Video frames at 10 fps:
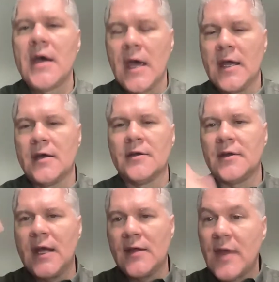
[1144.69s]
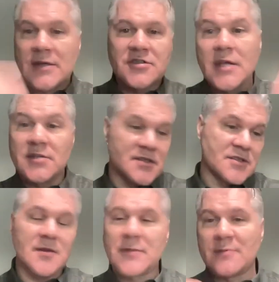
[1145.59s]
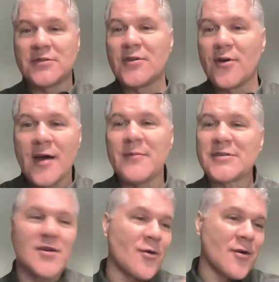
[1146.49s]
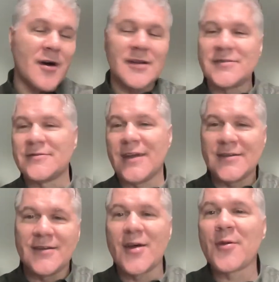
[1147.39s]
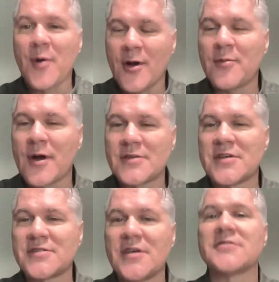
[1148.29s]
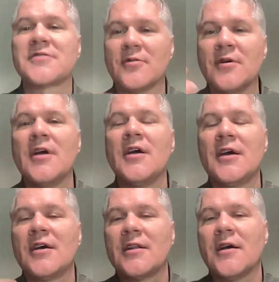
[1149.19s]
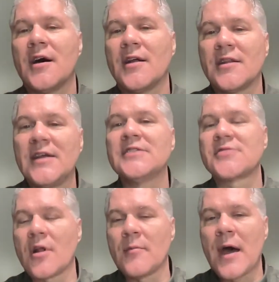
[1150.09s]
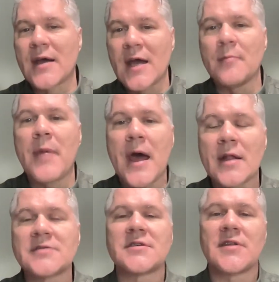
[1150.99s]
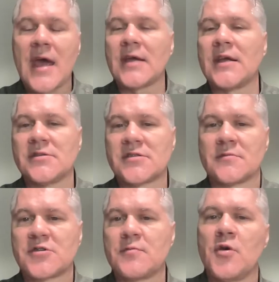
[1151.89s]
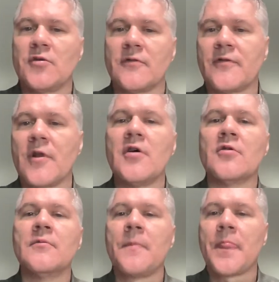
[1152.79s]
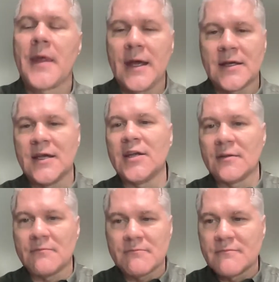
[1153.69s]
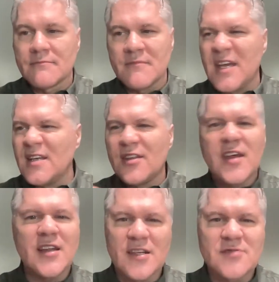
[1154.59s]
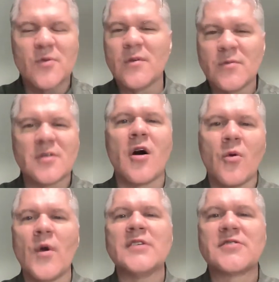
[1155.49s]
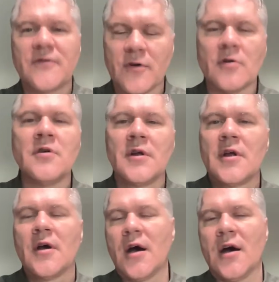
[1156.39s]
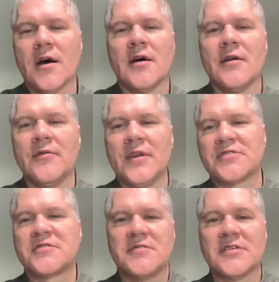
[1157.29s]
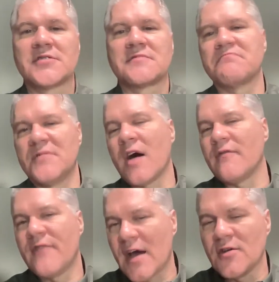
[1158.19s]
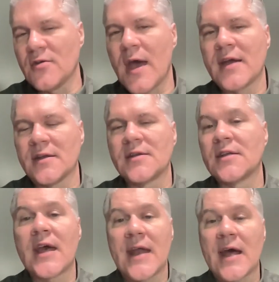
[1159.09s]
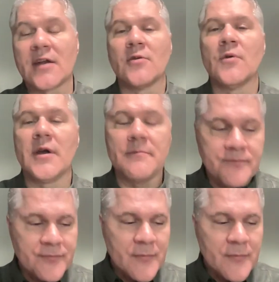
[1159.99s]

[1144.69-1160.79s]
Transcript: And that changes. And sometimes you don't have much going on and another part of the process does. So Lean is all about kind of balancing that and getting some smoother flow and getting anything that's what we'll call wasteful, that's not value added, get that out of the way.